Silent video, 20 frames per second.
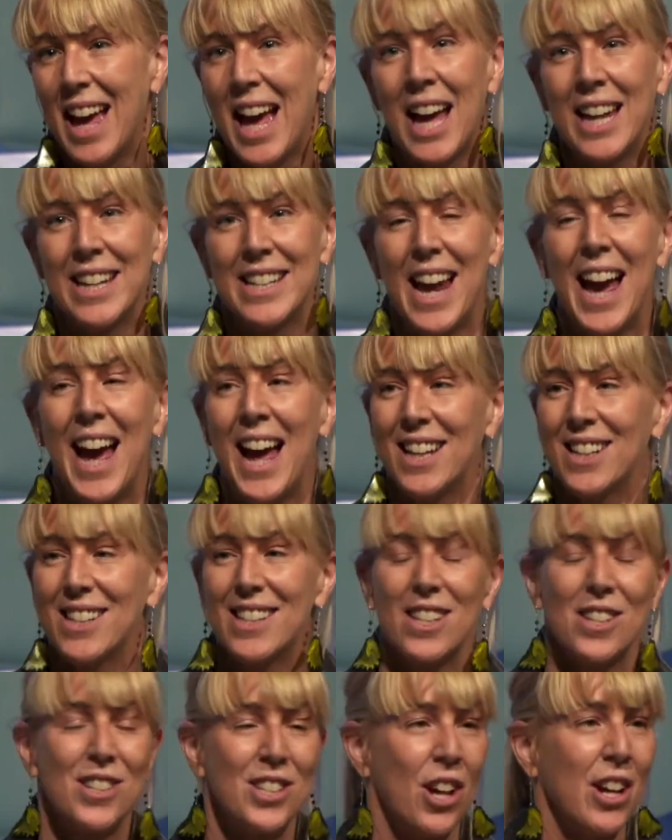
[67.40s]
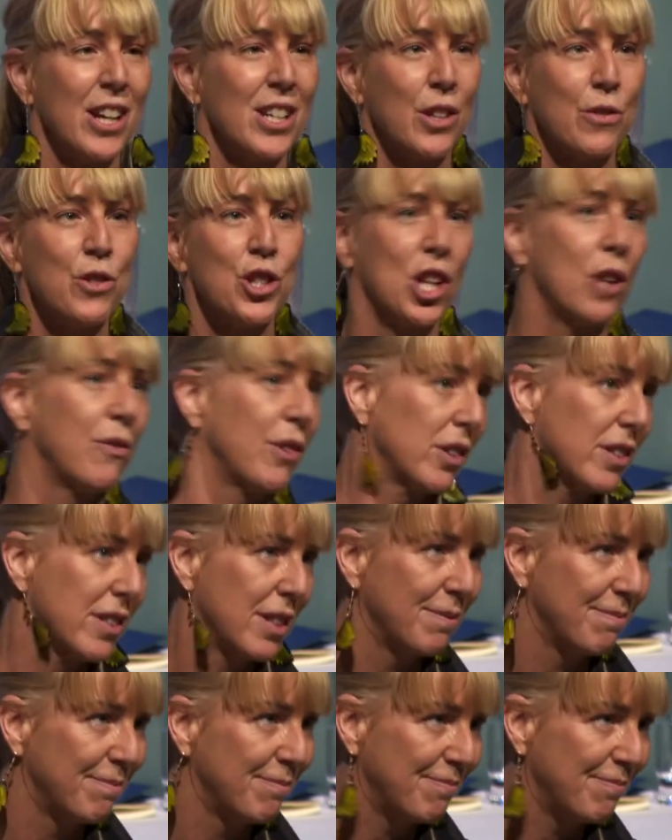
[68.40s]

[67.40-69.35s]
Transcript: and hands the size of shovels.